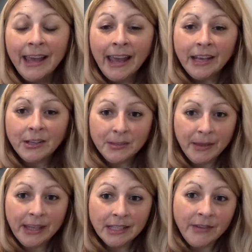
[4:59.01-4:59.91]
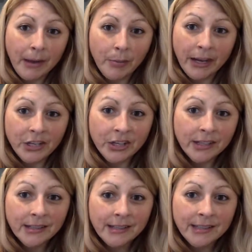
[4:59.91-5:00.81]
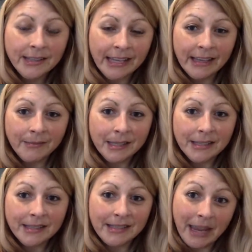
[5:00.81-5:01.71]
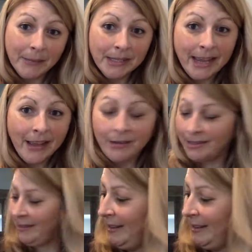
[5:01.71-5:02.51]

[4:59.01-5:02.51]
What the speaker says: And it's because vibrations to him is the same as sound.